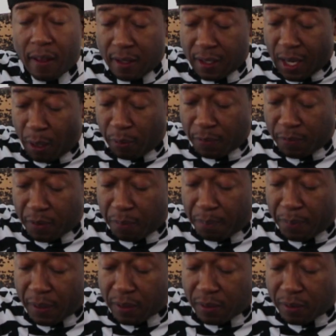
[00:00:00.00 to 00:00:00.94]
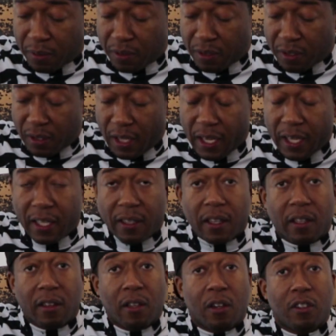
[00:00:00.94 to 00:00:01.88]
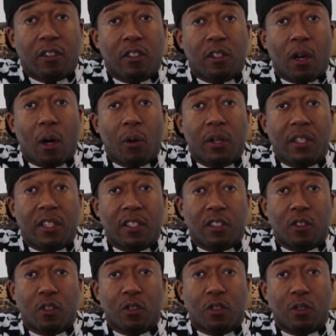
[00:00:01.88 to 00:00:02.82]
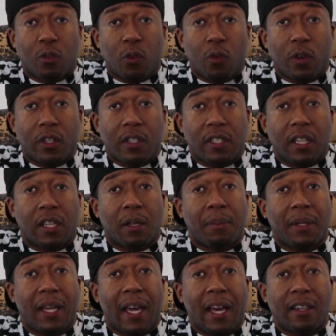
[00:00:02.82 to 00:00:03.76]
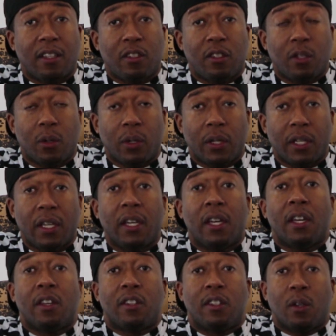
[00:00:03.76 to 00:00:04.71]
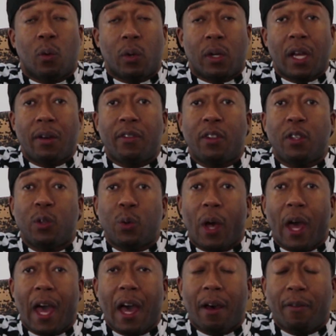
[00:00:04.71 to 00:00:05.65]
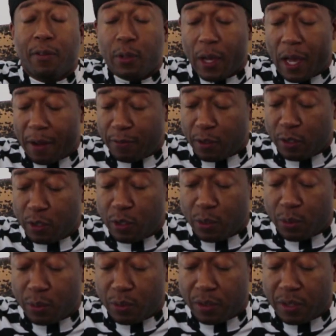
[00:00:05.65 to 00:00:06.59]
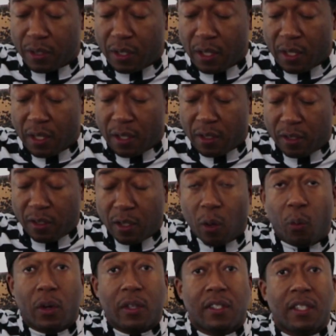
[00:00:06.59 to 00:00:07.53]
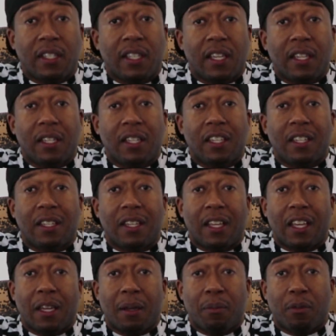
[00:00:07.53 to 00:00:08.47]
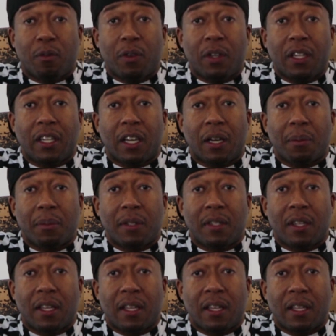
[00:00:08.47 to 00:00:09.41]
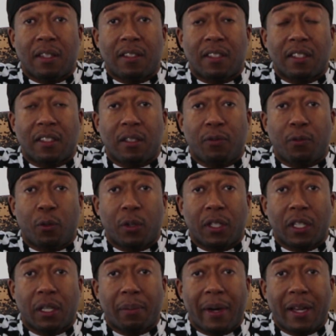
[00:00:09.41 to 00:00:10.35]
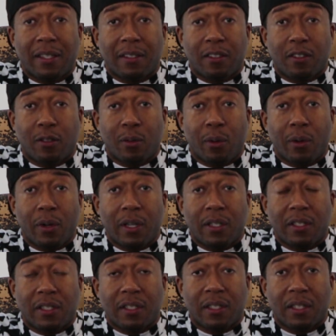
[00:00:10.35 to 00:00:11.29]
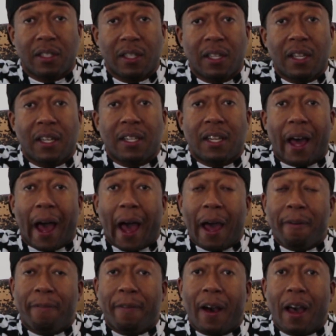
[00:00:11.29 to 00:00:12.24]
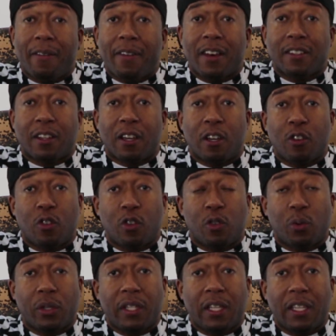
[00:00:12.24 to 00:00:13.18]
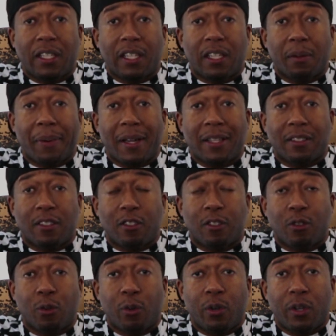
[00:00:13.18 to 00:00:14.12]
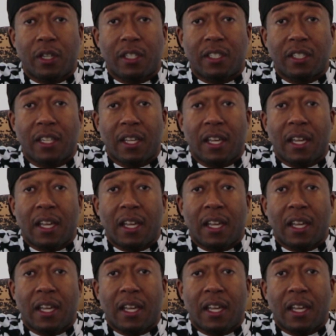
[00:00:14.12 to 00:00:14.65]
Now with the Pixel Slate, there's no additional storage that can be added to it. So whatever you have to use. So once again, the M3 comes in 64 gigabytes of storage. The i5 has 128 gigabytes of storage.